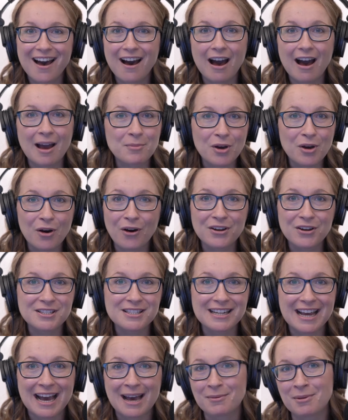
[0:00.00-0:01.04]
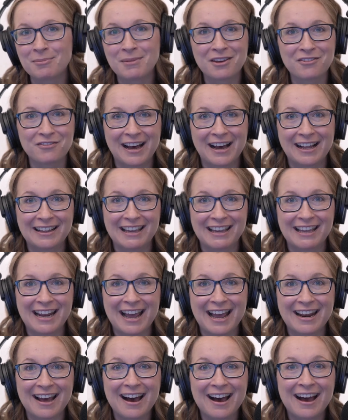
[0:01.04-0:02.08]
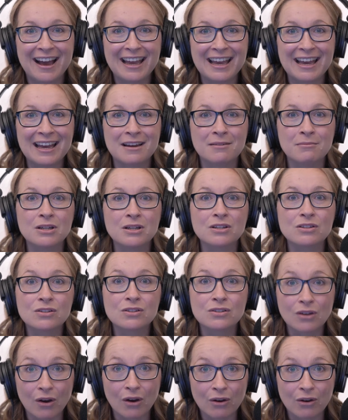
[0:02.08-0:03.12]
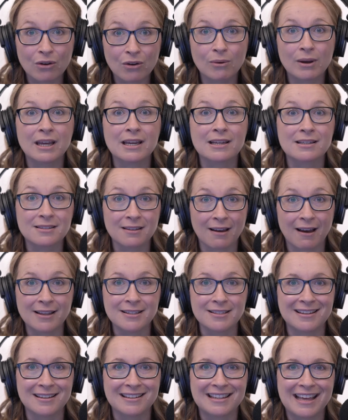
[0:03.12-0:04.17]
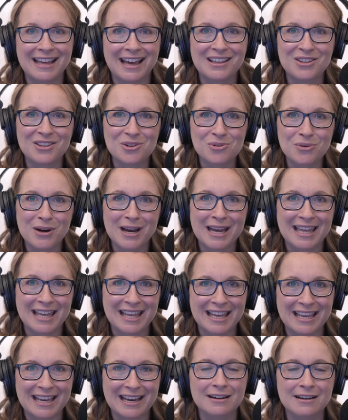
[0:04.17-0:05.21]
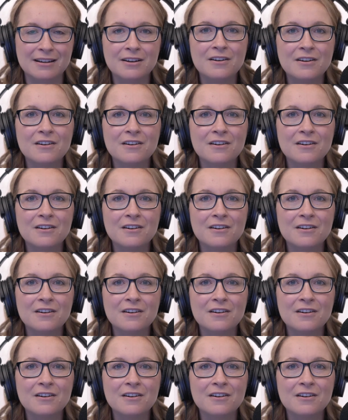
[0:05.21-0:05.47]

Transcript: I'm your host, Abby McFarlane, and I am so excited that you are here